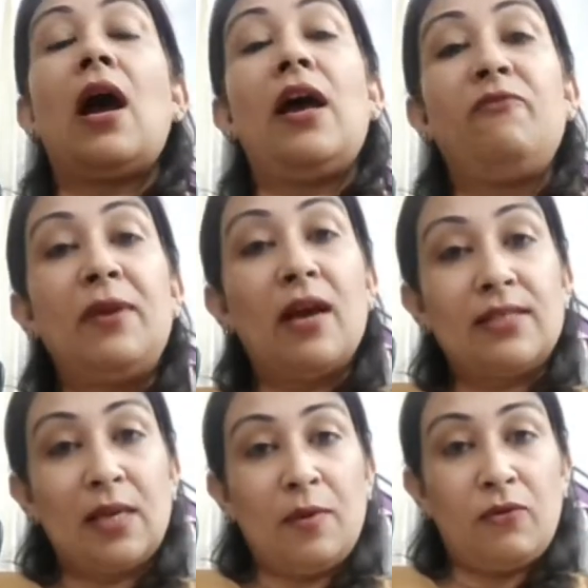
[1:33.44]
have been
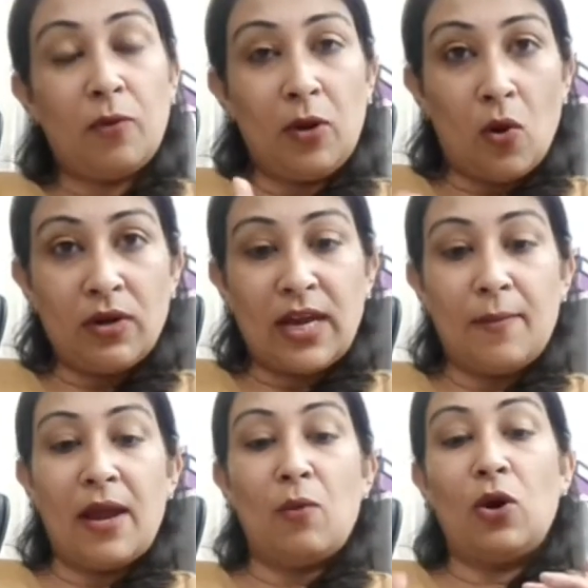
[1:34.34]
asking me from a long
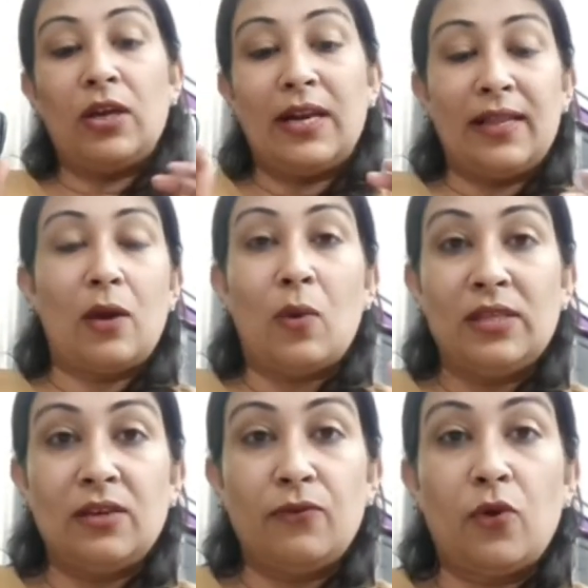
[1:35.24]
time, I want to clear that
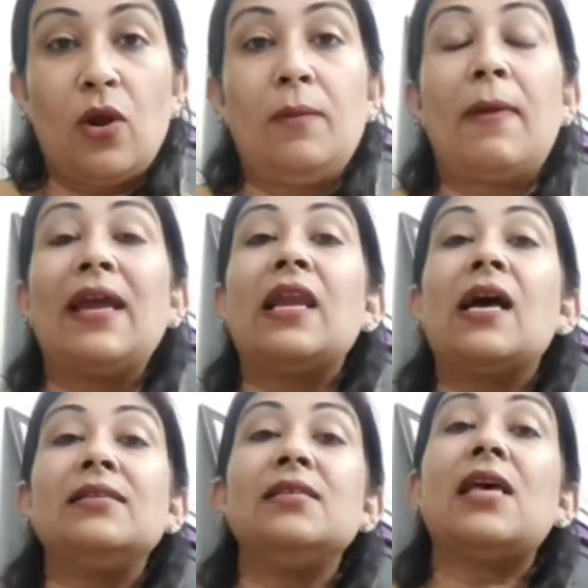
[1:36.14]
once and for all. My
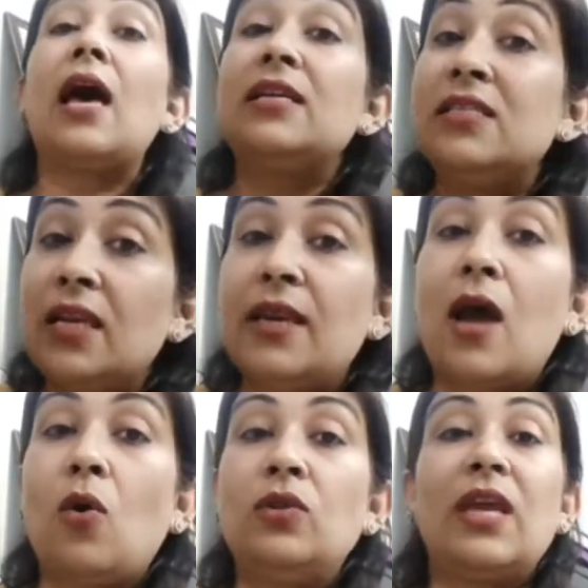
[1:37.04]
classes till
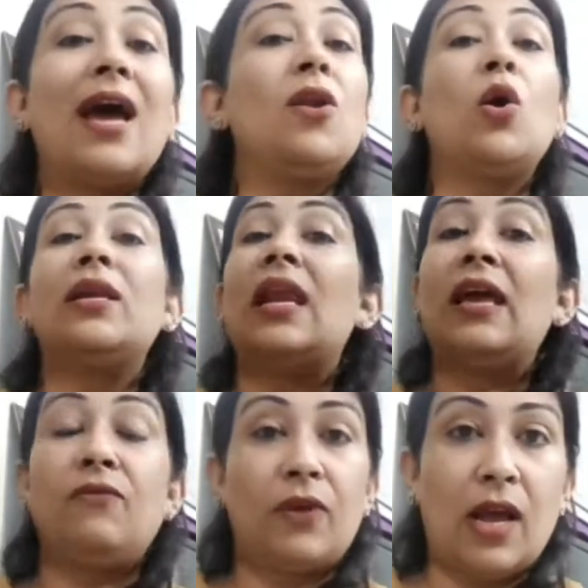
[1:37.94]
now, they are not
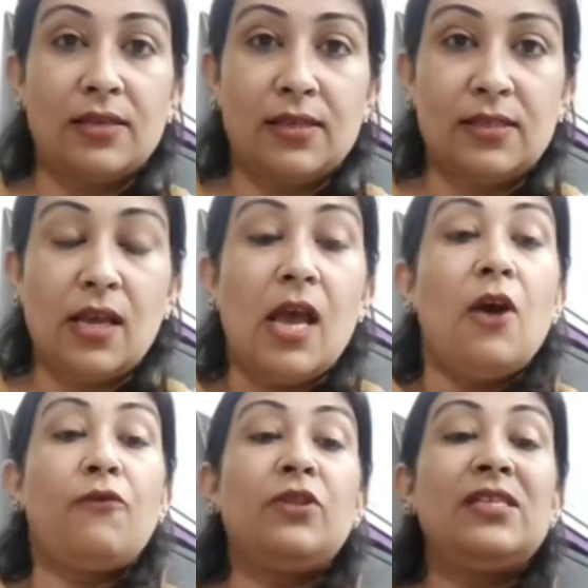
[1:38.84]
live classes.
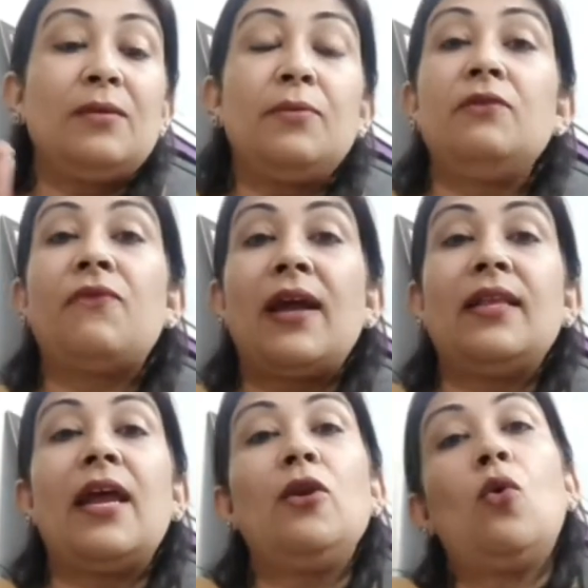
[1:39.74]
For the simple fact
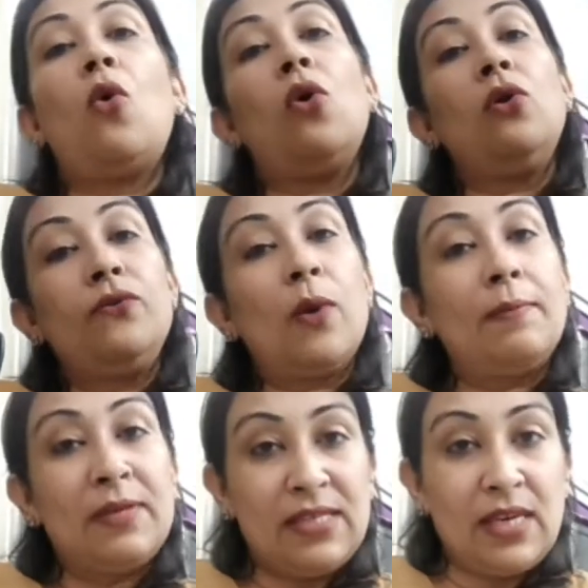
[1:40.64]
that I know all of you
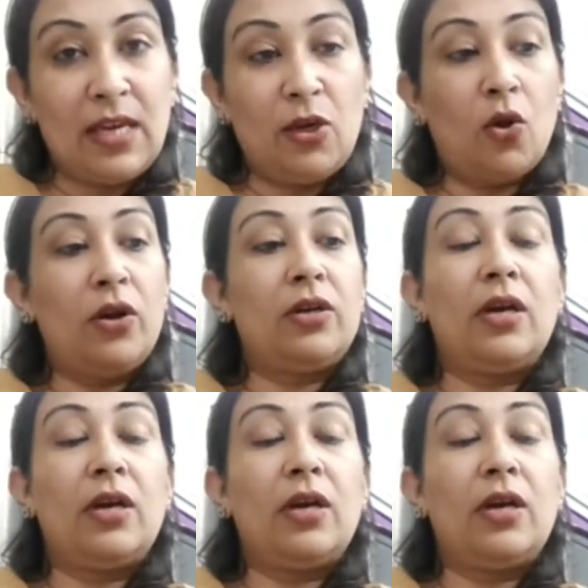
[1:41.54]
are busy in your